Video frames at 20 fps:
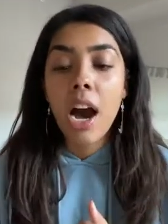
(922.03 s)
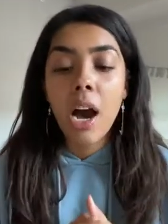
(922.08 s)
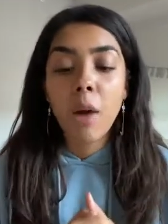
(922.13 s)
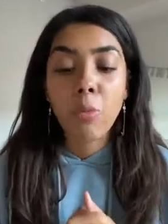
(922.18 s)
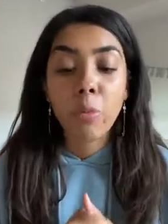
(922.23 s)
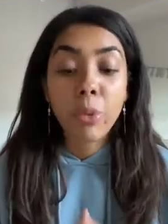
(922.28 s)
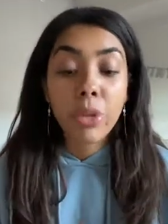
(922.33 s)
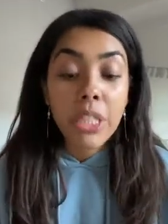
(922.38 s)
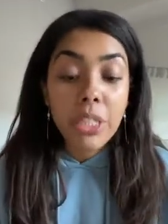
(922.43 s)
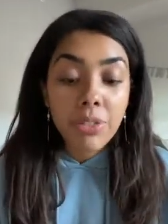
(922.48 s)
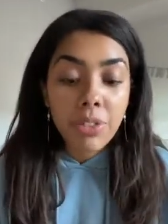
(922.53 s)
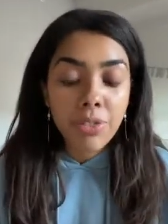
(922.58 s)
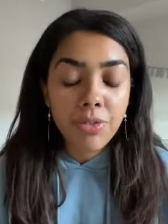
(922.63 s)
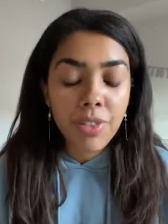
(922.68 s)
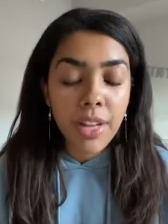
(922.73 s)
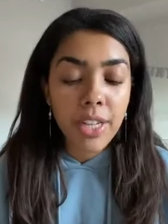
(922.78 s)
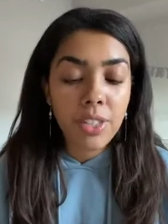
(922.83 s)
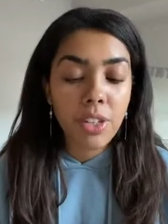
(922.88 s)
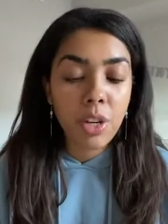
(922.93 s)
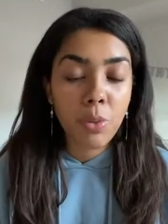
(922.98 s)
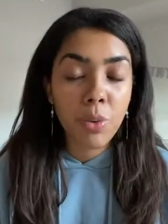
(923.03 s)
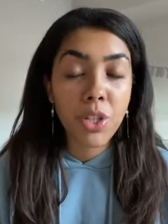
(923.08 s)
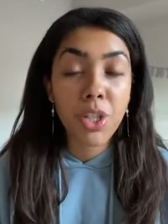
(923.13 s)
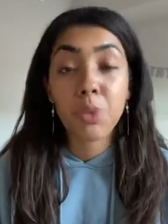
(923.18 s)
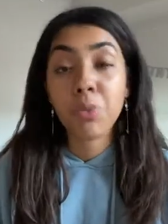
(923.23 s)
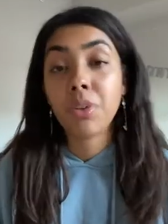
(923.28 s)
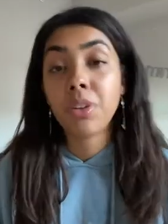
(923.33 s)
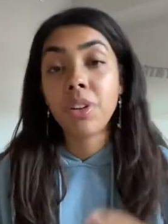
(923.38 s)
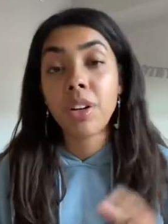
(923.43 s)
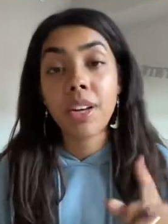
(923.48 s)
Really reflect on what
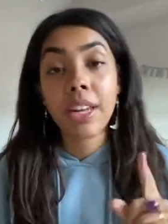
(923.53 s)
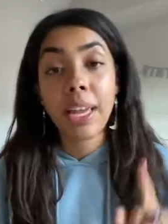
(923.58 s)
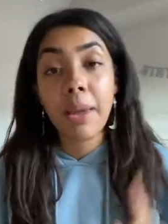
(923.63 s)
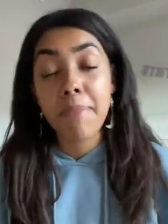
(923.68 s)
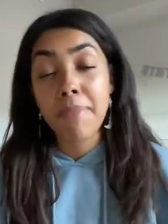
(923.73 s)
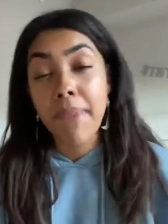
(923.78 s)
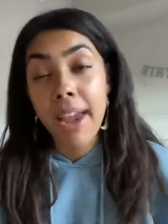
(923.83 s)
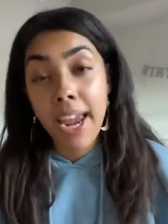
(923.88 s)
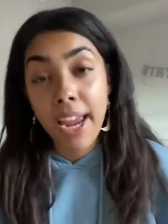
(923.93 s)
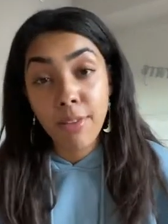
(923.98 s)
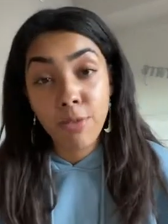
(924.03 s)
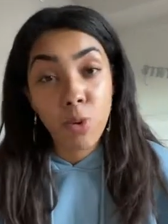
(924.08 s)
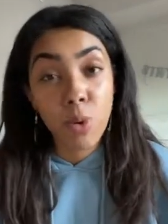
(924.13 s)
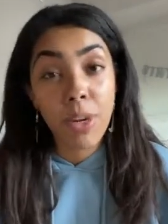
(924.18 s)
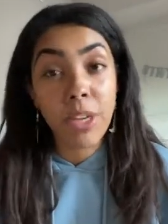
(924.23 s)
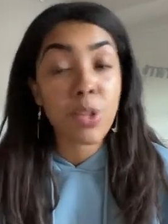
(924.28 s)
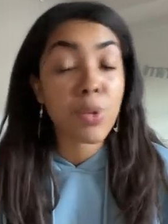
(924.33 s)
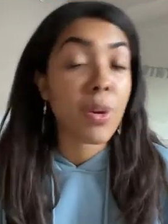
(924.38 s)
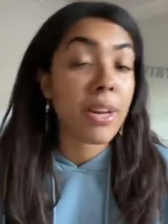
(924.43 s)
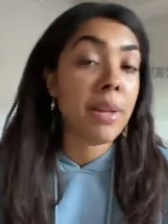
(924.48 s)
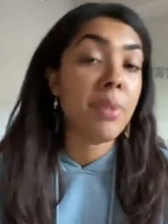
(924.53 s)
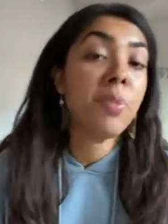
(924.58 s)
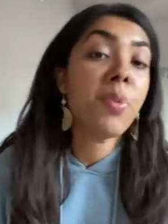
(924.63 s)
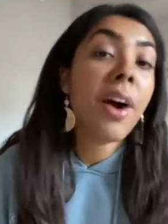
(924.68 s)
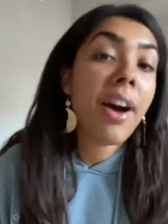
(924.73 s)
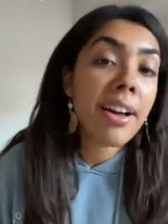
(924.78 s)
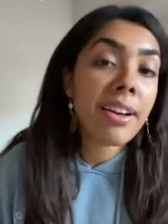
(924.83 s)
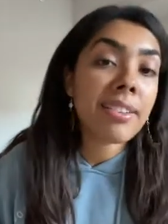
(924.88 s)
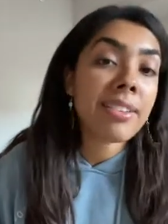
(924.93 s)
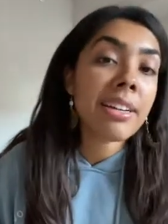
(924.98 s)
you were learning in May of
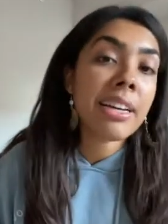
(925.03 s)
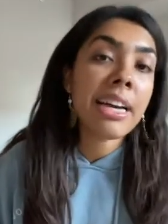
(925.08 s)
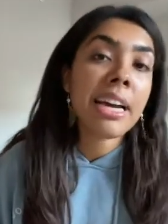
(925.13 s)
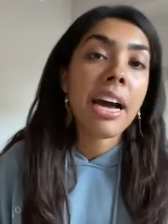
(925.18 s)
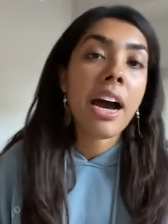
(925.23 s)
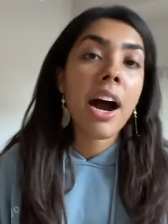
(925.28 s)
2021,